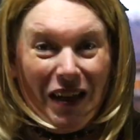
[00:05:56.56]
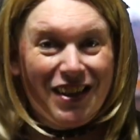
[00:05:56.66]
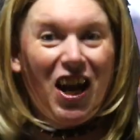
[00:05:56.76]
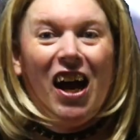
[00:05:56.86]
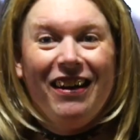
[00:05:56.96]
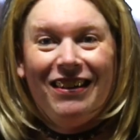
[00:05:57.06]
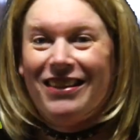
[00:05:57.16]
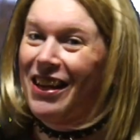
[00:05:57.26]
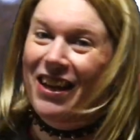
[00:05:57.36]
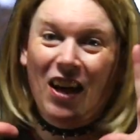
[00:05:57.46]
McDonald's,
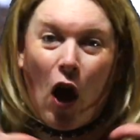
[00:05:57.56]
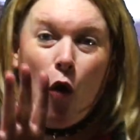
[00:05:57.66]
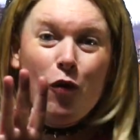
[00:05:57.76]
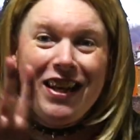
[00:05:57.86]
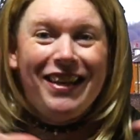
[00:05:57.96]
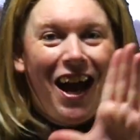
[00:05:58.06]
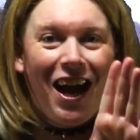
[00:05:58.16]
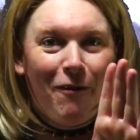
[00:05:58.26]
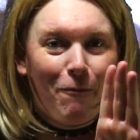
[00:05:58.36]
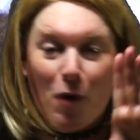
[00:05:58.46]
you can only
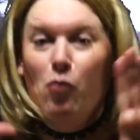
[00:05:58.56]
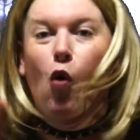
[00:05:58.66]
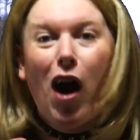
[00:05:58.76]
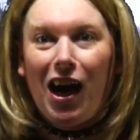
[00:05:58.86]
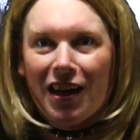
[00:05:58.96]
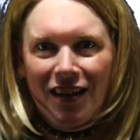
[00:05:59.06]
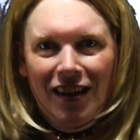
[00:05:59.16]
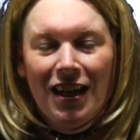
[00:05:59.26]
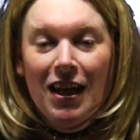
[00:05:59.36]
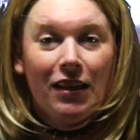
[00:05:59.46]
die from one,
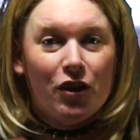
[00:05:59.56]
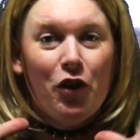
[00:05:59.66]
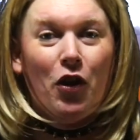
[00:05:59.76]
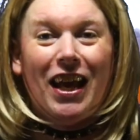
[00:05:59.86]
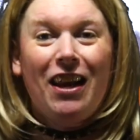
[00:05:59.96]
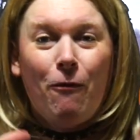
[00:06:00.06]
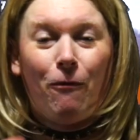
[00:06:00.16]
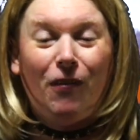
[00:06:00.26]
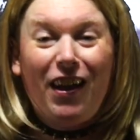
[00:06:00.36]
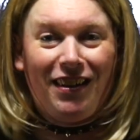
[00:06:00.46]
so you get to
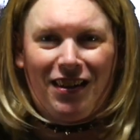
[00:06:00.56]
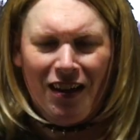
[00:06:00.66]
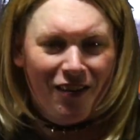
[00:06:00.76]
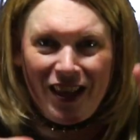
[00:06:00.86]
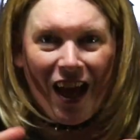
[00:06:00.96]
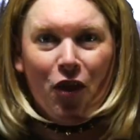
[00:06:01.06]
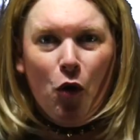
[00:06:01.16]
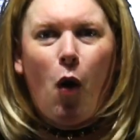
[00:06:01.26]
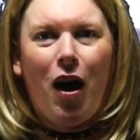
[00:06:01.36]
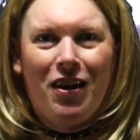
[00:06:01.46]
fight the other
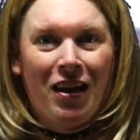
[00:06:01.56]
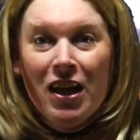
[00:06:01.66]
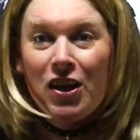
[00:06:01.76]
one.